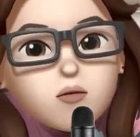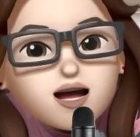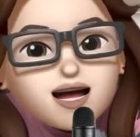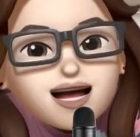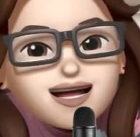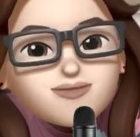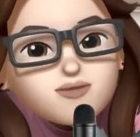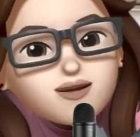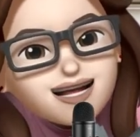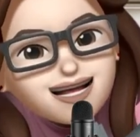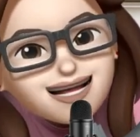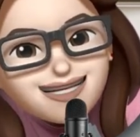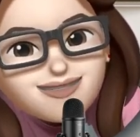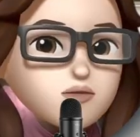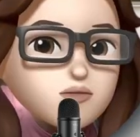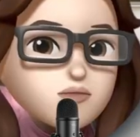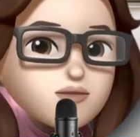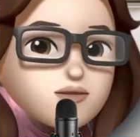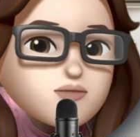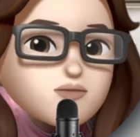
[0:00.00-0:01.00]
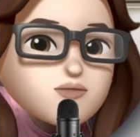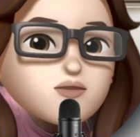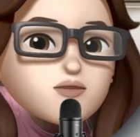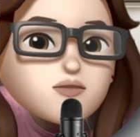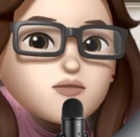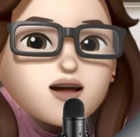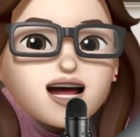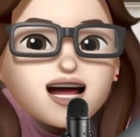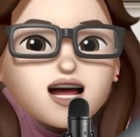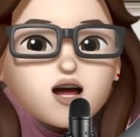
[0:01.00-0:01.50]
That may be a
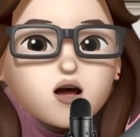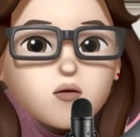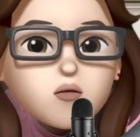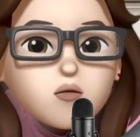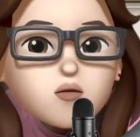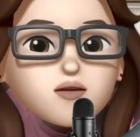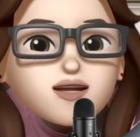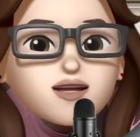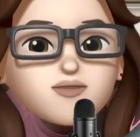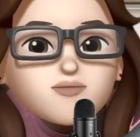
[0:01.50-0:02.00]
hardware issue.